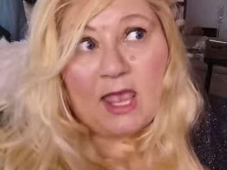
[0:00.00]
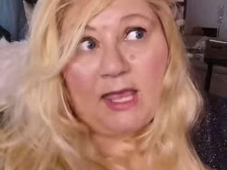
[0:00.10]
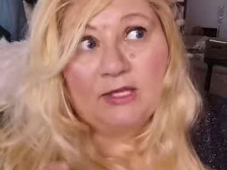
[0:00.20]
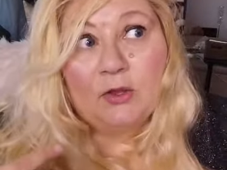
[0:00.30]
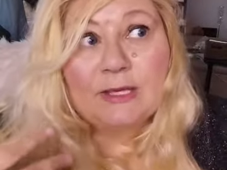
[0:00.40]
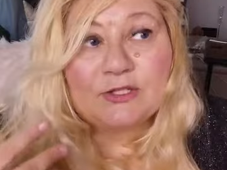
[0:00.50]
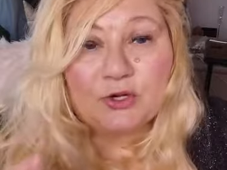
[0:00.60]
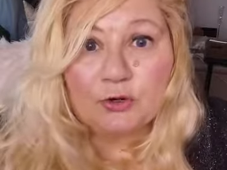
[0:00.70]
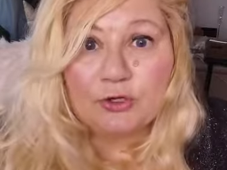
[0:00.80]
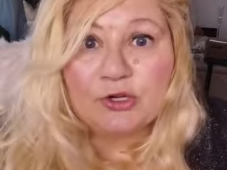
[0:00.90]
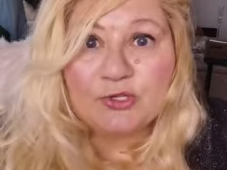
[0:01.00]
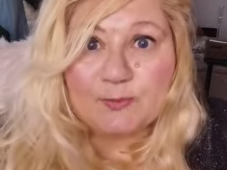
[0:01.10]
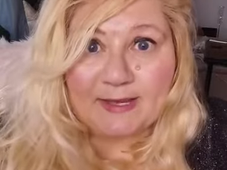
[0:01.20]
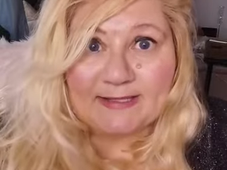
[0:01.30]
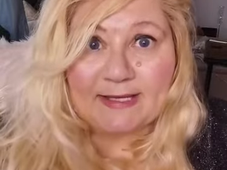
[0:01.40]
and you can turn your
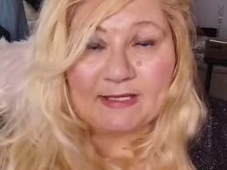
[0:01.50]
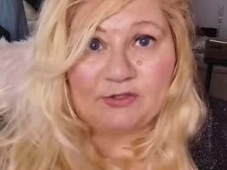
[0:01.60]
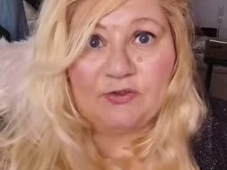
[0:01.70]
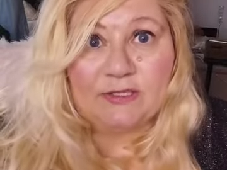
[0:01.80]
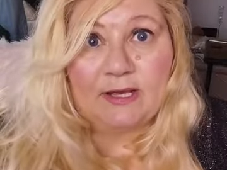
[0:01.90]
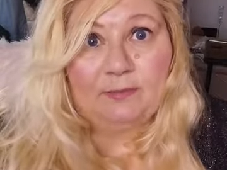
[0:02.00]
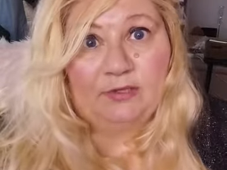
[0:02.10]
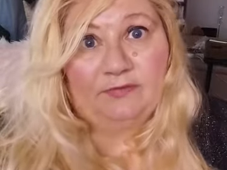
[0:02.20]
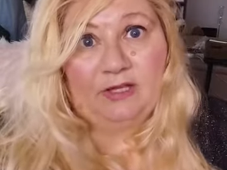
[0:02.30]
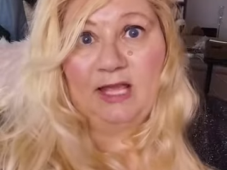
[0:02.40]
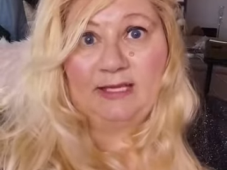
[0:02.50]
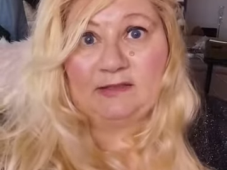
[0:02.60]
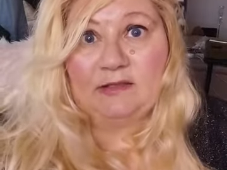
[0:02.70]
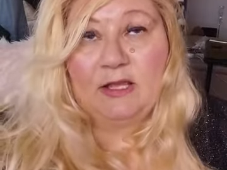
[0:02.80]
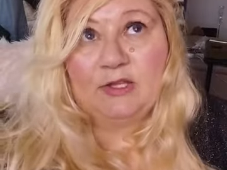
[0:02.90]
space into a temple of
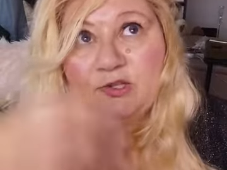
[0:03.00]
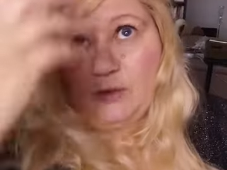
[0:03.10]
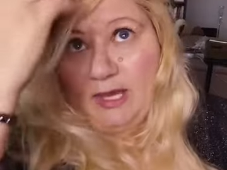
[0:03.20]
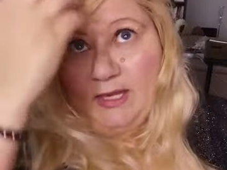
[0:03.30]
light. So it